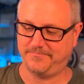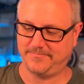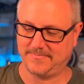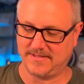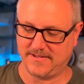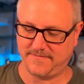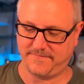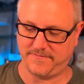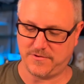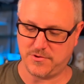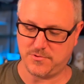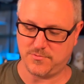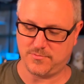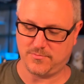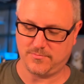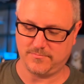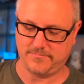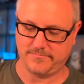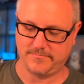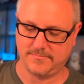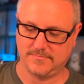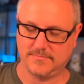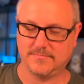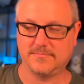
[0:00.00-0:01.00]
if you
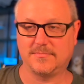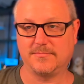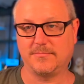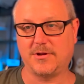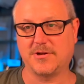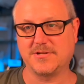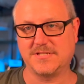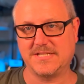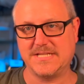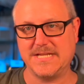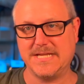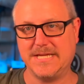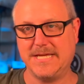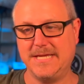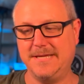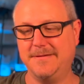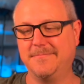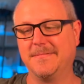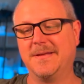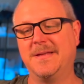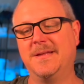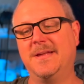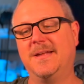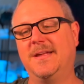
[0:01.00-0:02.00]
are stinky,
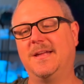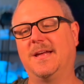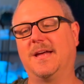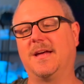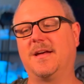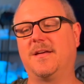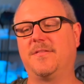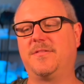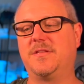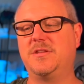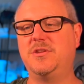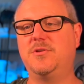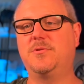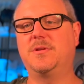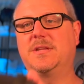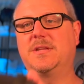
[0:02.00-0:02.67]
then you can